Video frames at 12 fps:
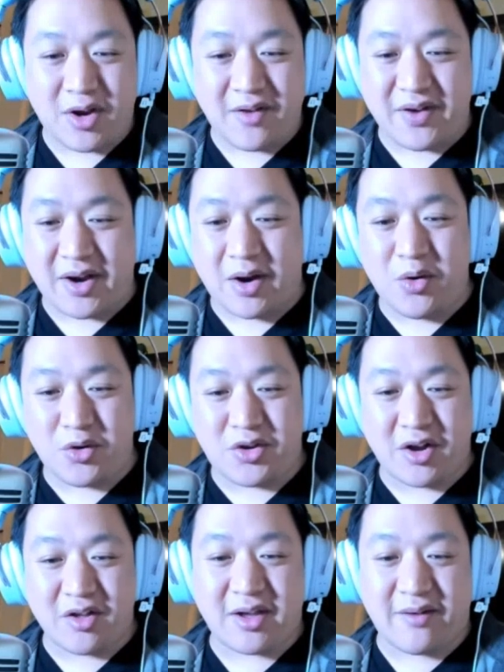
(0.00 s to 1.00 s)
figure out who
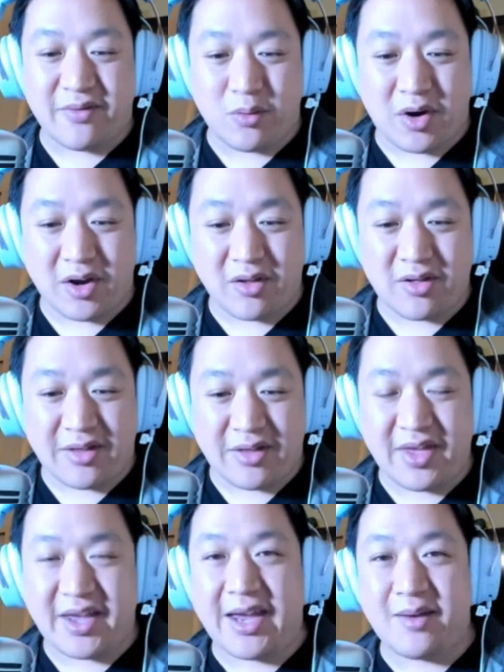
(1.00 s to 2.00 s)
does have the rights. I
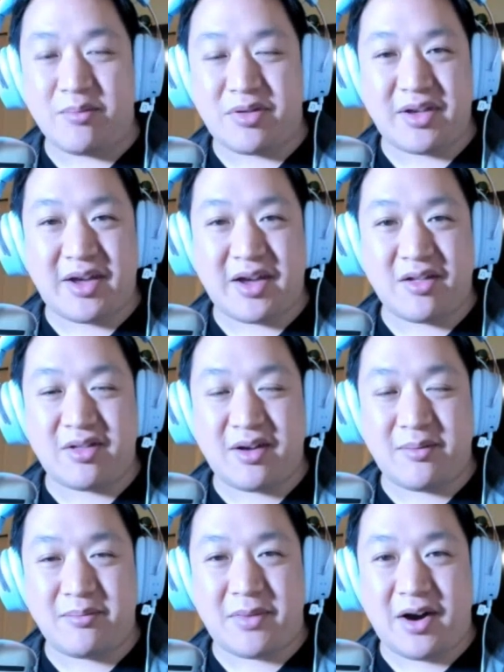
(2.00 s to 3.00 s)
think AMC has
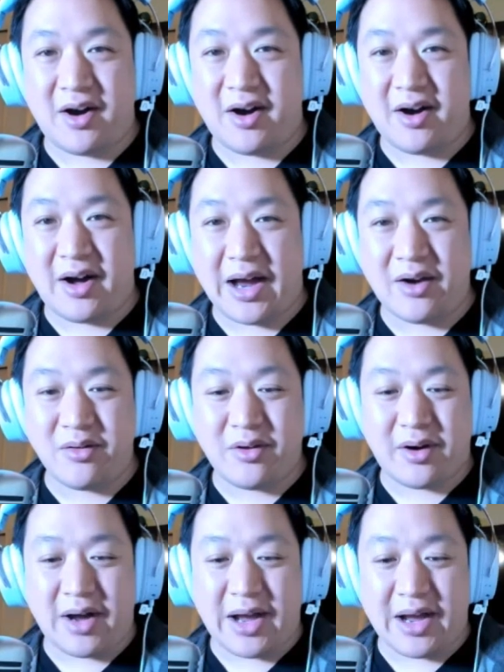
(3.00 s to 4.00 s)
them. I don't know.
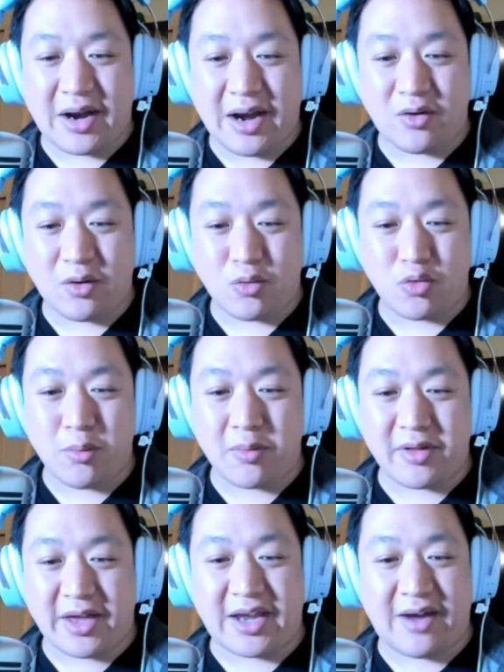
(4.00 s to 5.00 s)
I heard a rumor
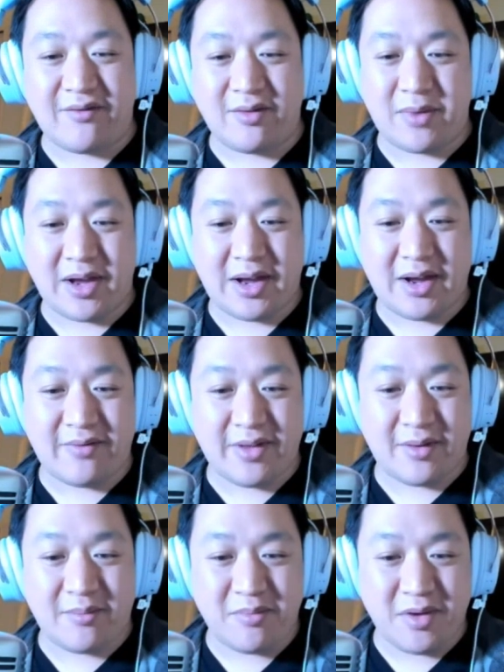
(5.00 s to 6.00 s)
that Kevin might have
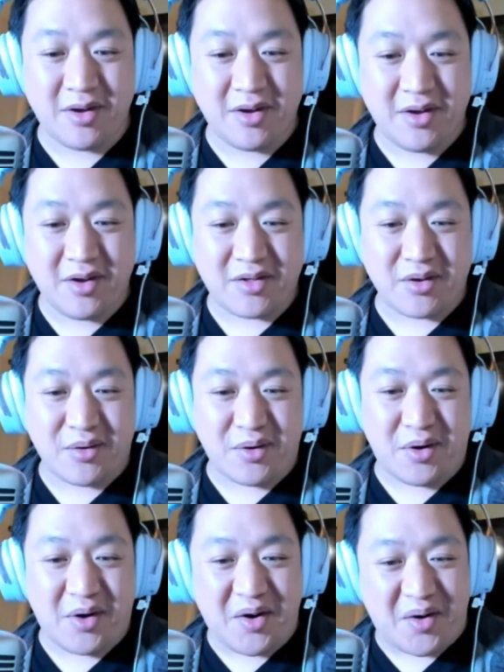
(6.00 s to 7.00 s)
them.
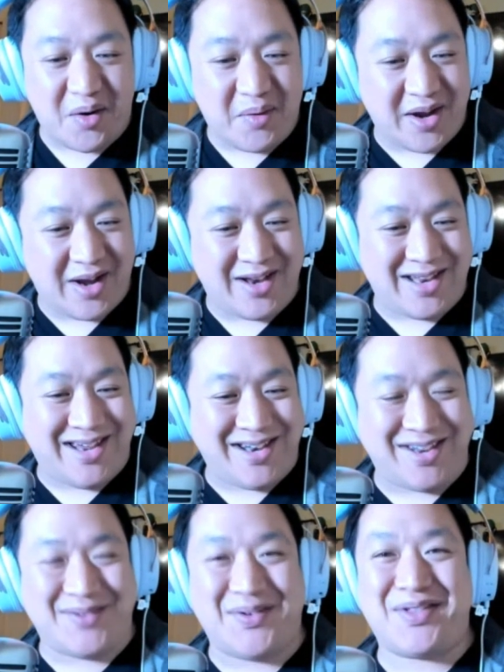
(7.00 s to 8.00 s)
So,
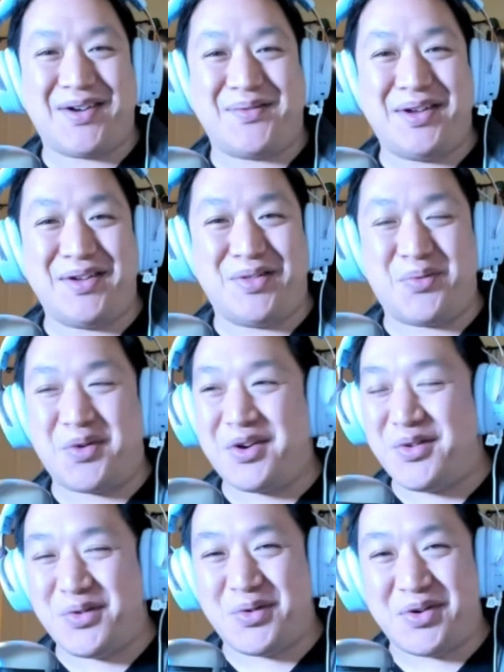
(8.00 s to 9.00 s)
Edie, what's up? Edie, what are you
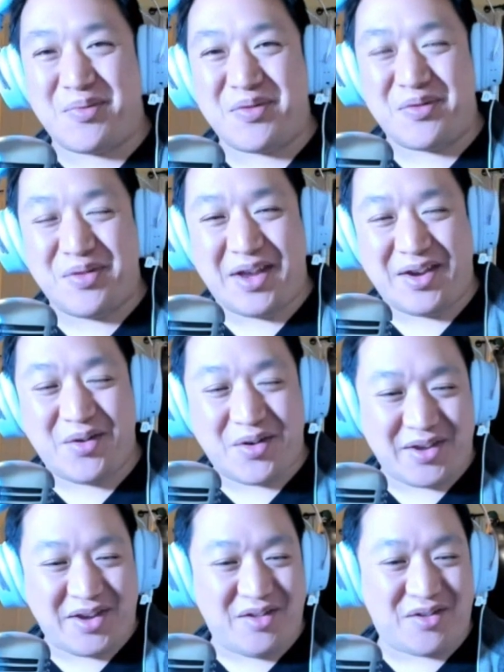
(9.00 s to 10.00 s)
doing up so late? You're on
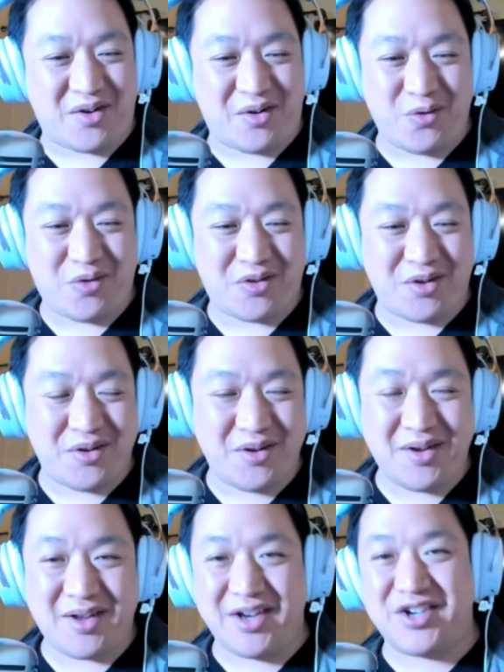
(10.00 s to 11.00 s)
the East Coast
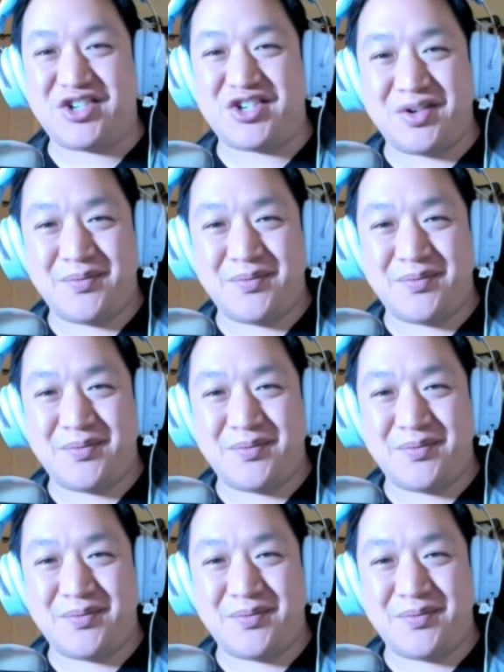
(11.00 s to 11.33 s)
ish.